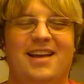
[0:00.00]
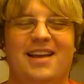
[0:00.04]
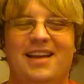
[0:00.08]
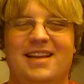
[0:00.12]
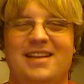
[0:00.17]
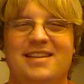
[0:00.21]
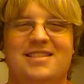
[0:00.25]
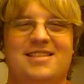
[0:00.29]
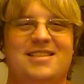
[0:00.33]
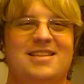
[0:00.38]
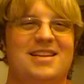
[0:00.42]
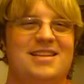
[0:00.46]

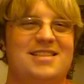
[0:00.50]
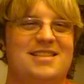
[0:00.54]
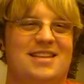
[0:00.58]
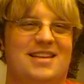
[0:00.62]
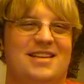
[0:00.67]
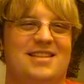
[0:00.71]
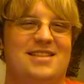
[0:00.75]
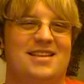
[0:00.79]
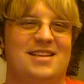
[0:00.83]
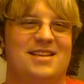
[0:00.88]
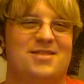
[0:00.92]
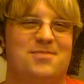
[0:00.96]
He's
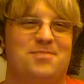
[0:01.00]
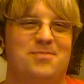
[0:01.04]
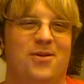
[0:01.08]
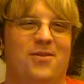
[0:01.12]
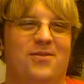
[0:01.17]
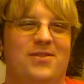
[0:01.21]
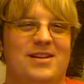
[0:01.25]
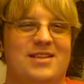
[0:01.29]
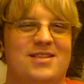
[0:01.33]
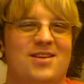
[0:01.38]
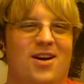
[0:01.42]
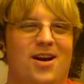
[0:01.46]
just
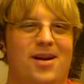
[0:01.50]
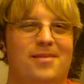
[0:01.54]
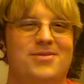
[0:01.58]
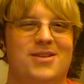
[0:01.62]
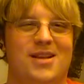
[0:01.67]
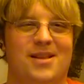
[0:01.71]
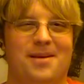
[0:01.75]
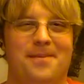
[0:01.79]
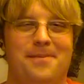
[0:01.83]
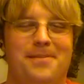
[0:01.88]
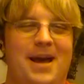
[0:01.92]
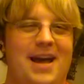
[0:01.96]
moving his arms
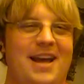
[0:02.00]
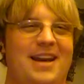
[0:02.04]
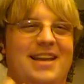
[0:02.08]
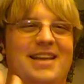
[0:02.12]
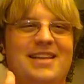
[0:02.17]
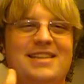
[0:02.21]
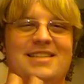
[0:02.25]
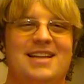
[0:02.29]
on the bed.